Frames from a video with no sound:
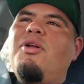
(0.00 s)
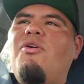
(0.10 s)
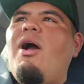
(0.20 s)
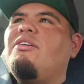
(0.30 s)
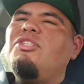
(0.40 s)
But
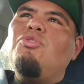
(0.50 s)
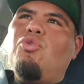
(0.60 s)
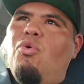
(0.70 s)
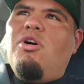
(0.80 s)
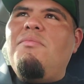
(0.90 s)
you know, I'll
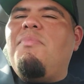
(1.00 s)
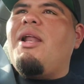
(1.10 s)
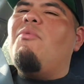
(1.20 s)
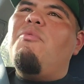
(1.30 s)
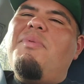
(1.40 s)
still do them,
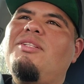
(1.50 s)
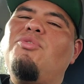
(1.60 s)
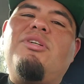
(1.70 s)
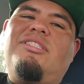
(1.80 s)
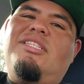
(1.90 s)
but I won't be
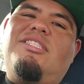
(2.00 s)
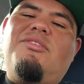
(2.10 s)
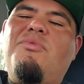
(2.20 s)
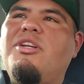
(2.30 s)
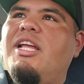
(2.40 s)
too
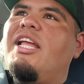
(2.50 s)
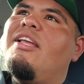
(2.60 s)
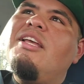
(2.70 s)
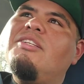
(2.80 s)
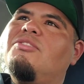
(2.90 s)
consistent with
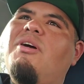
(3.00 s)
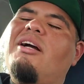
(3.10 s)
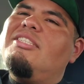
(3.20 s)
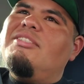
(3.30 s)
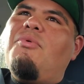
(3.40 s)
Eh? So
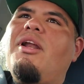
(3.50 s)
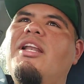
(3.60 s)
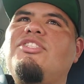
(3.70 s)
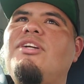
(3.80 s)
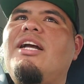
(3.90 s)
I just want
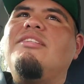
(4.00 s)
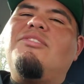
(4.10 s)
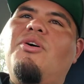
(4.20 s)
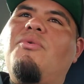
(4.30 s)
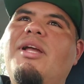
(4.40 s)
to let you
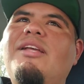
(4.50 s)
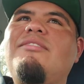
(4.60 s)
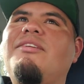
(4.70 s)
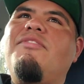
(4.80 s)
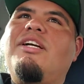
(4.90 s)
guys know,
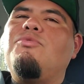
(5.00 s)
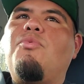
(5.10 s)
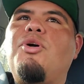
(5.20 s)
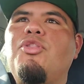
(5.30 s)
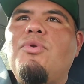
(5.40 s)
eh? if you guys
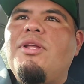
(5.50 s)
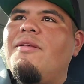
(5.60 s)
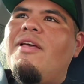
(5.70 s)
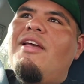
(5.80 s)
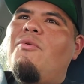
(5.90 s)
were
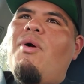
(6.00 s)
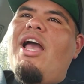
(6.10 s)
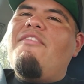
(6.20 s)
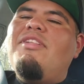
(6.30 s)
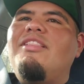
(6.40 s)
wondering
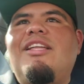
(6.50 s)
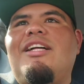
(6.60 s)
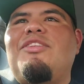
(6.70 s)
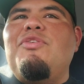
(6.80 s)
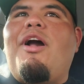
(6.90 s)
why I haven't
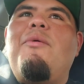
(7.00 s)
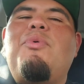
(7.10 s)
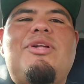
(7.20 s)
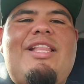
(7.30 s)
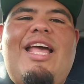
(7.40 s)
done new
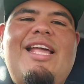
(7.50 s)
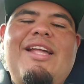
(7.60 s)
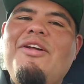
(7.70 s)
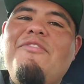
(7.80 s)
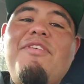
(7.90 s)
comic book
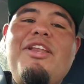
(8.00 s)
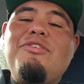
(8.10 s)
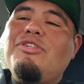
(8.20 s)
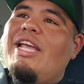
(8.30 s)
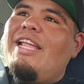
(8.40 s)
day
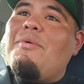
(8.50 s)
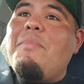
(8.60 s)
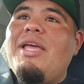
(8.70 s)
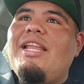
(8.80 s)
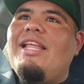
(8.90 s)
videos in
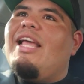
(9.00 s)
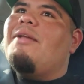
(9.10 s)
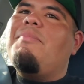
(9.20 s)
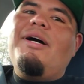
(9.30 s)
a minute, eh?